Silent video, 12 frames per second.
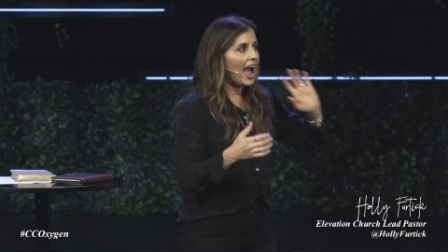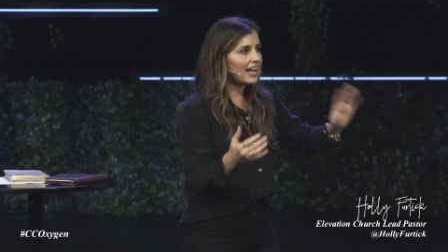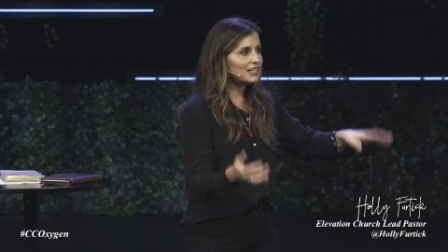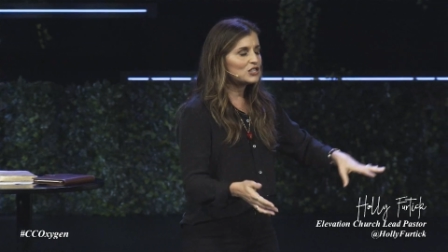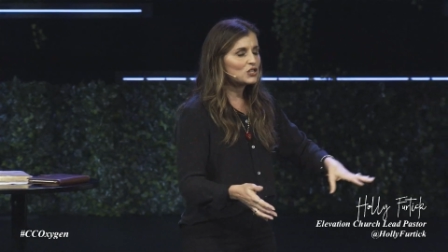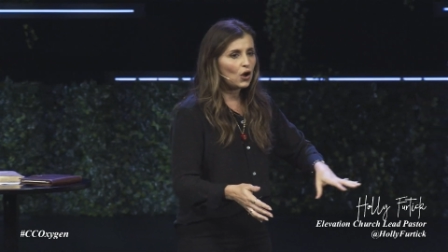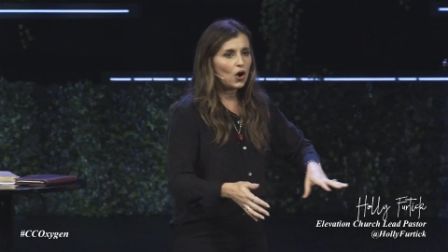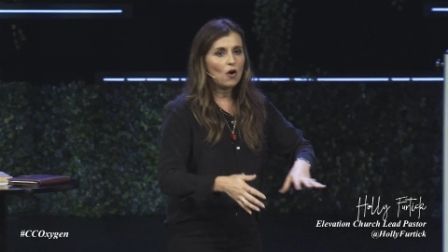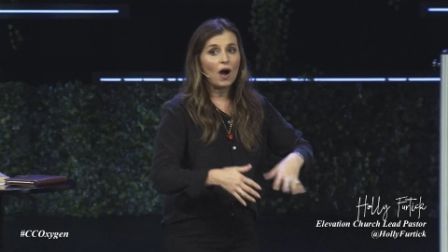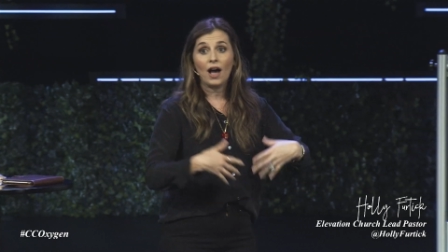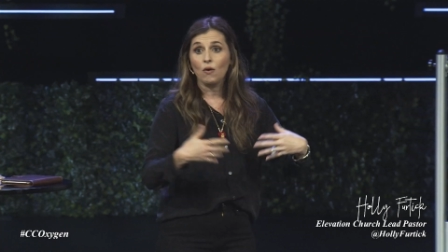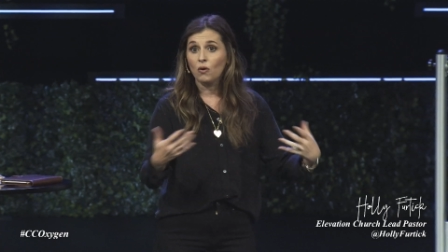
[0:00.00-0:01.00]
And so
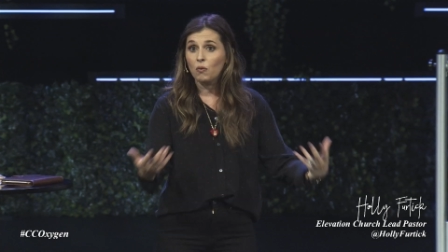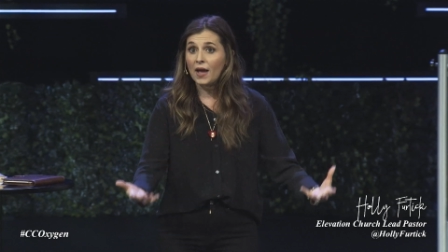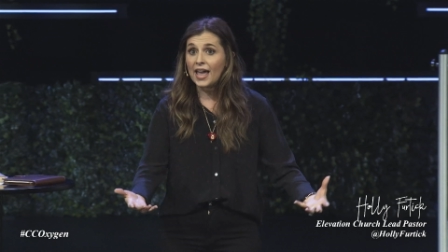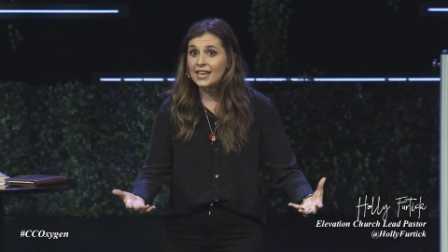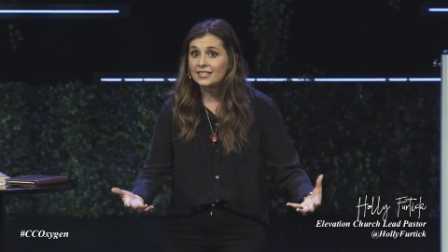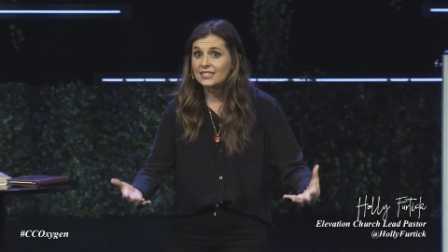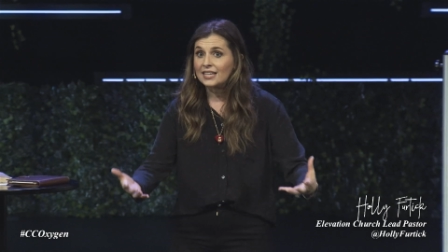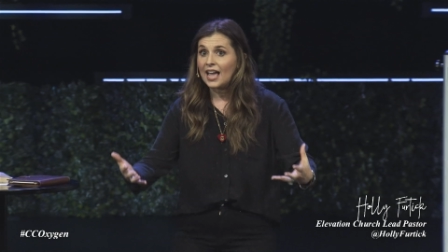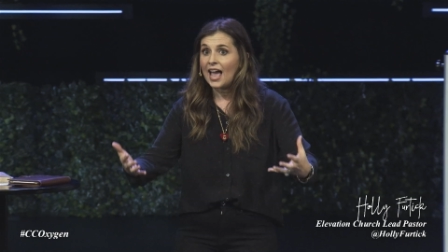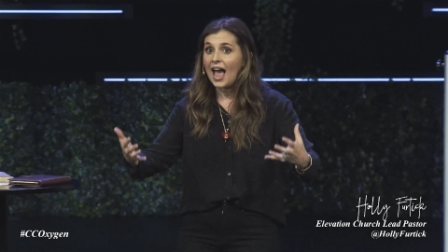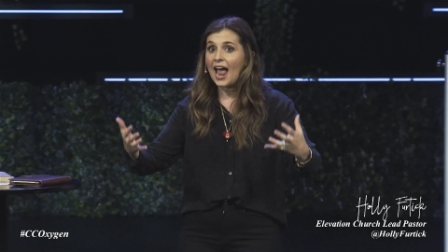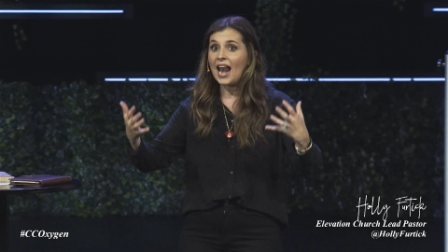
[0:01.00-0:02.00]
I will wait.
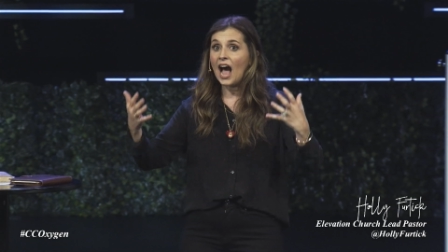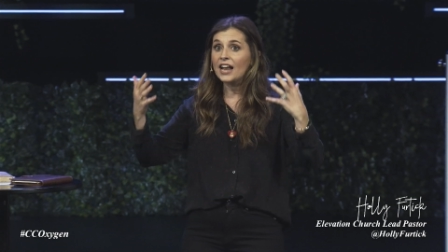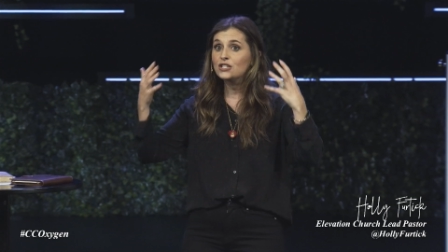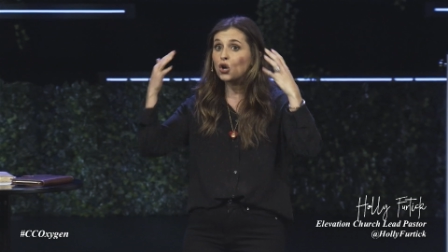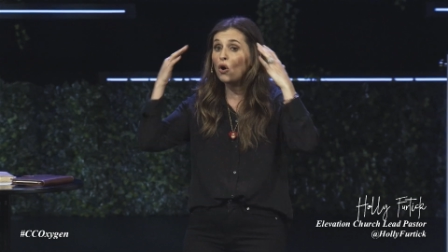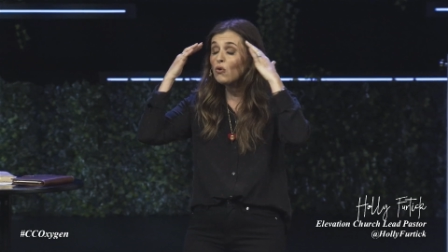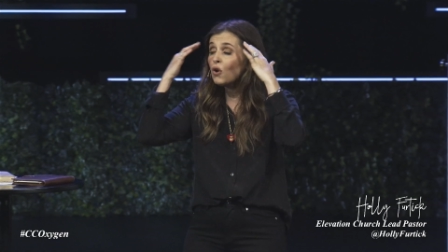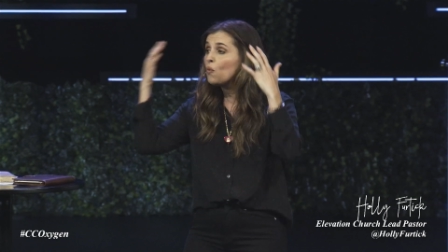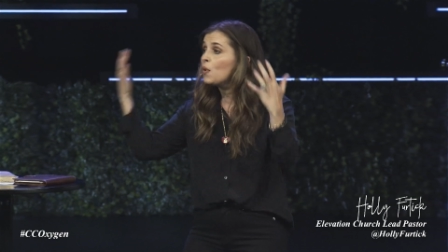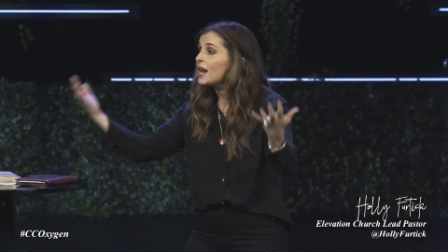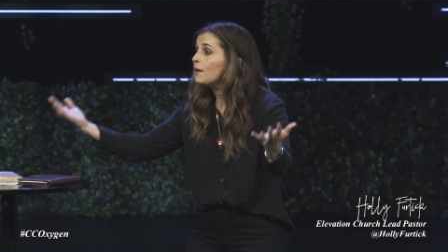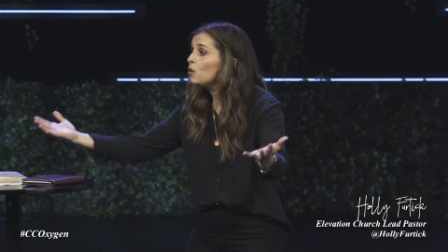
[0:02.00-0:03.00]
And I don't know
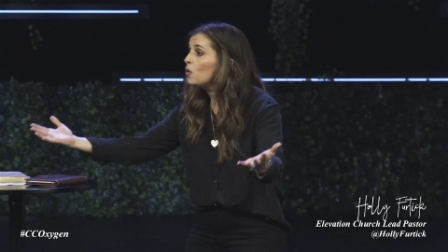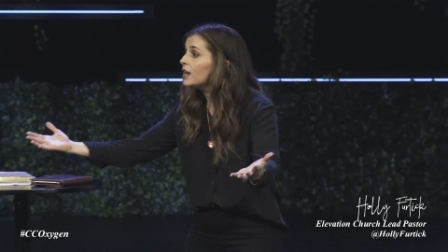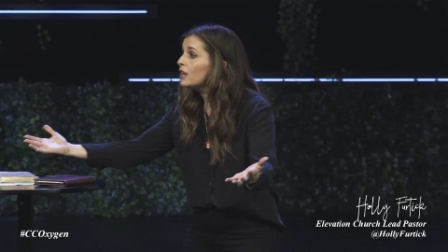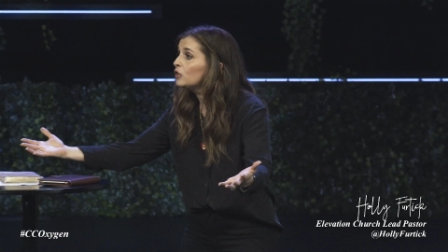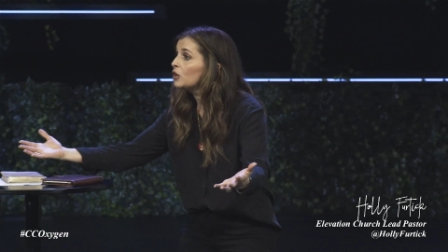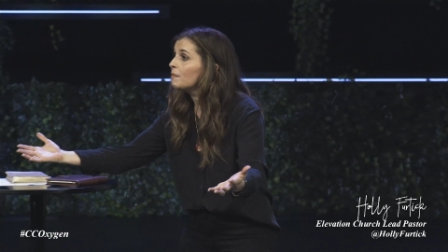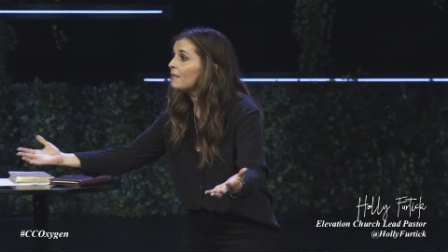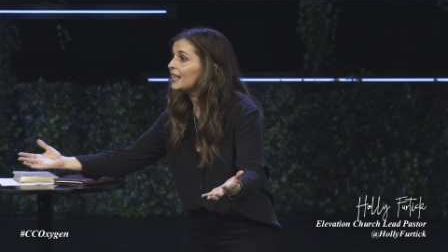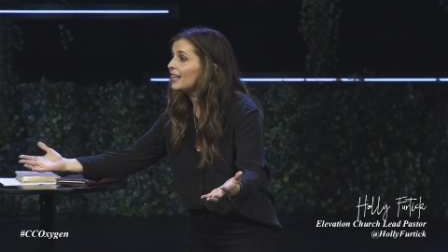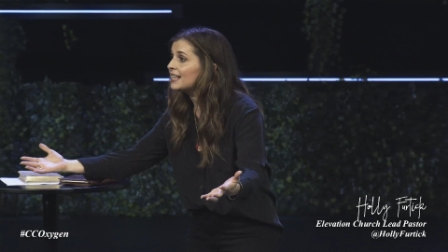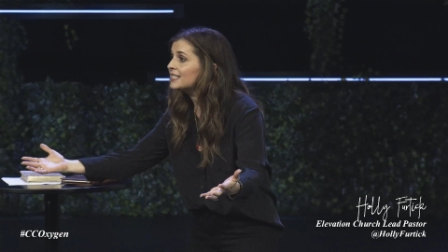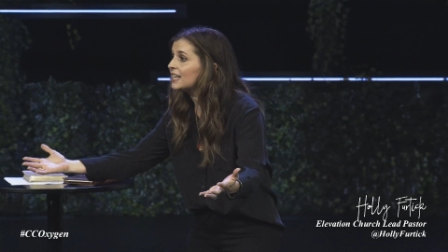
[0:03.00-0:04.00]
when I'm going to learn my
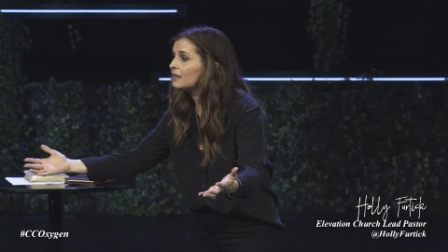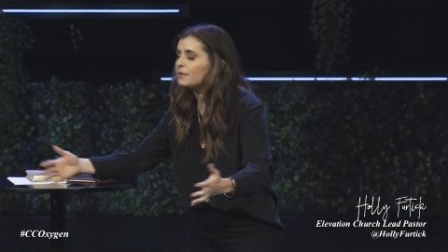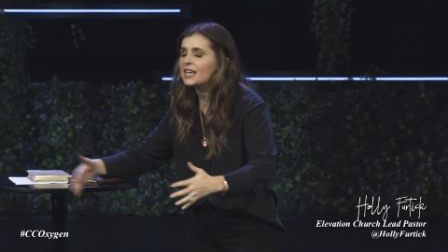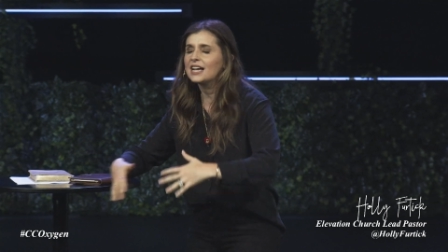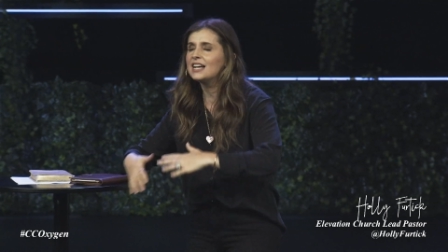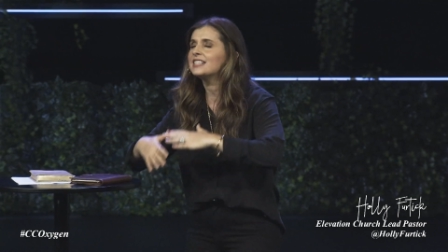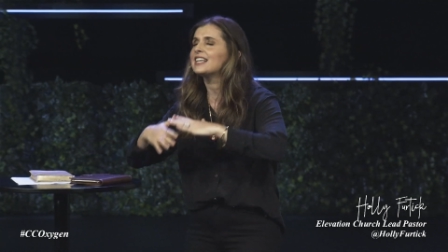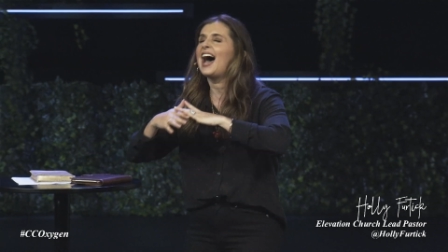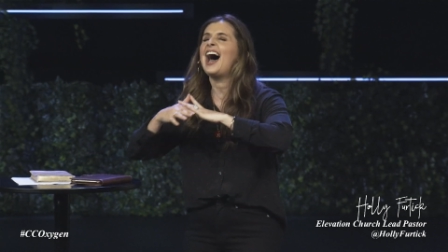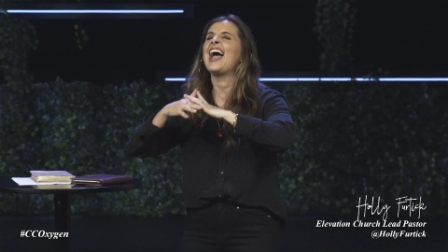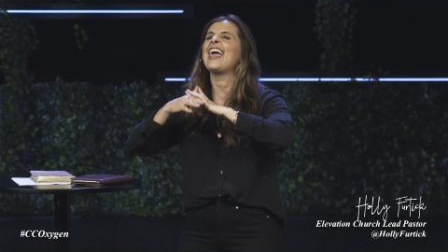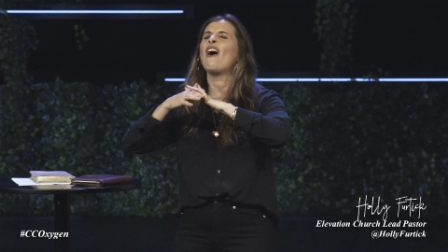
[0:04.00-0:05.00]
lesson because
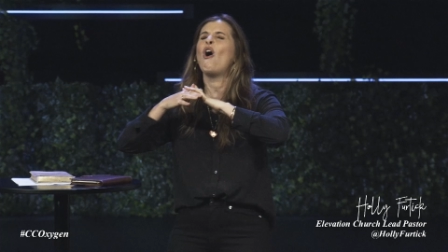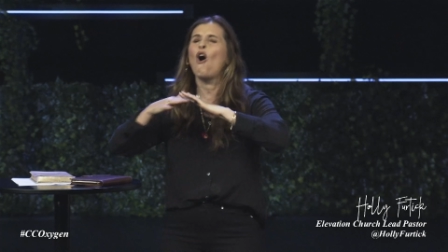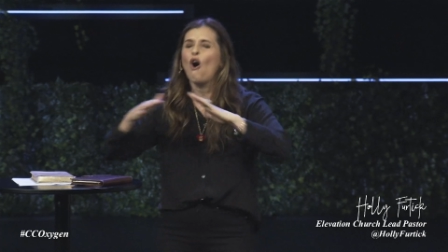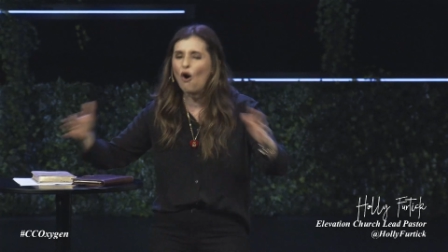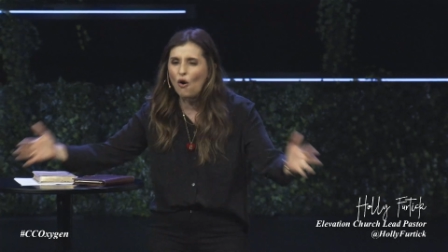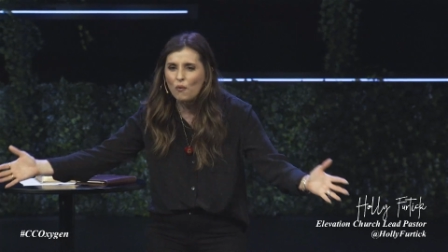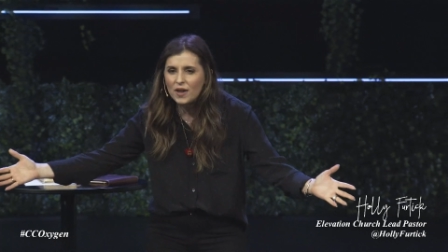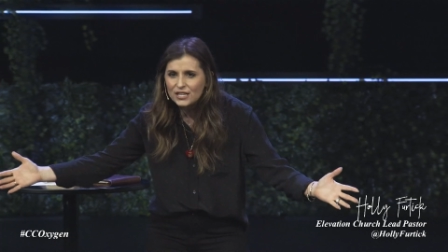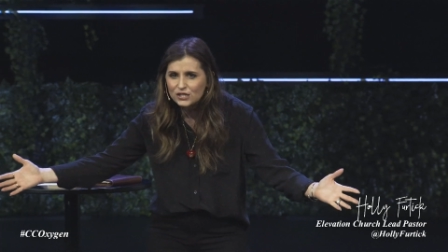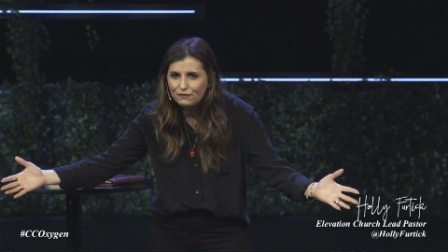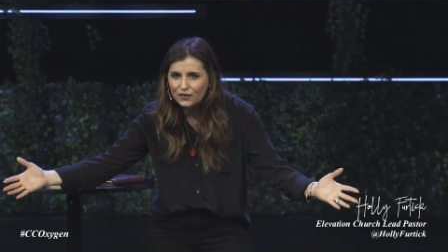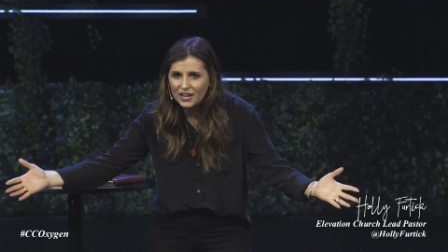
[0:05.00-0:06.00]
I
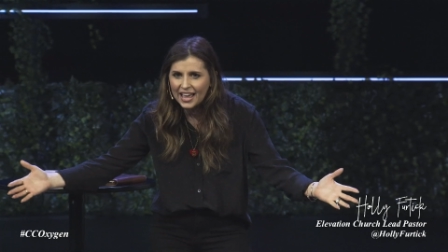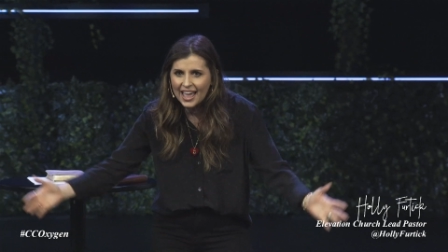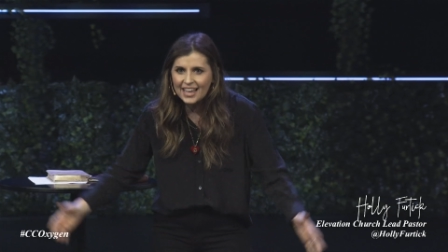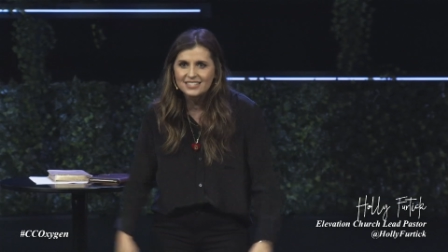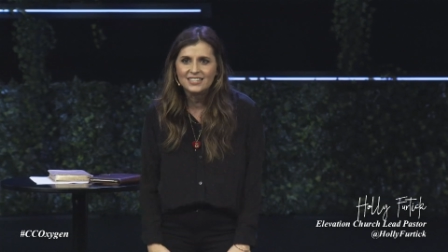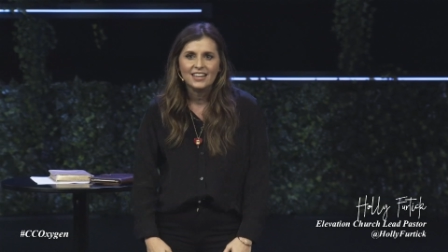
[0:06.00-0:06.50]
always forget.